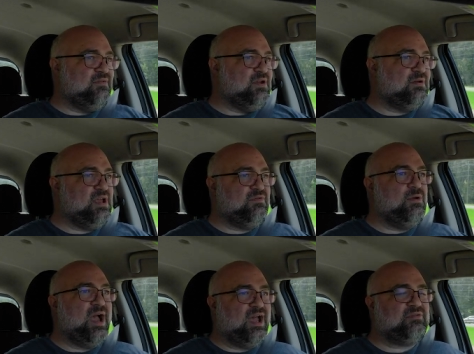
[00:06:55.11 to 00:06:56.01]
if
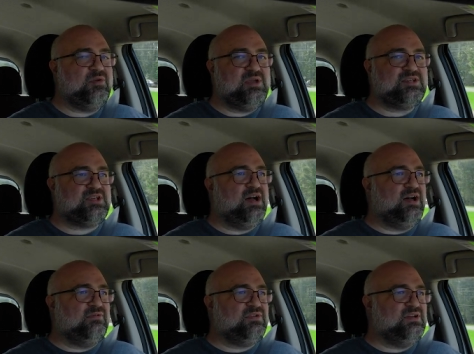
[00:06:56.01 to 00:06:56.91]
you have to be
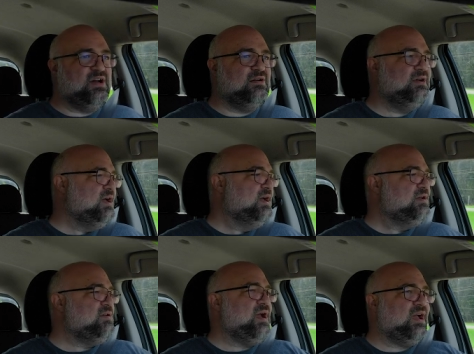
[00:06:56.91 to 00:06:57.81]
soft, you know,
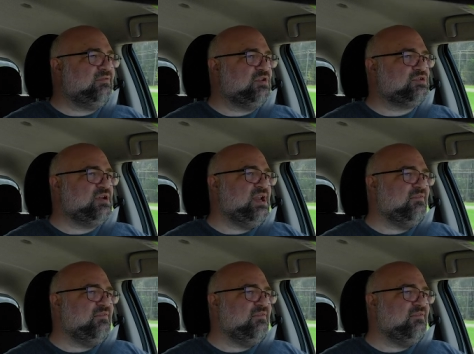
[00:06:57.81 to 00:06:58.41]
you have to treat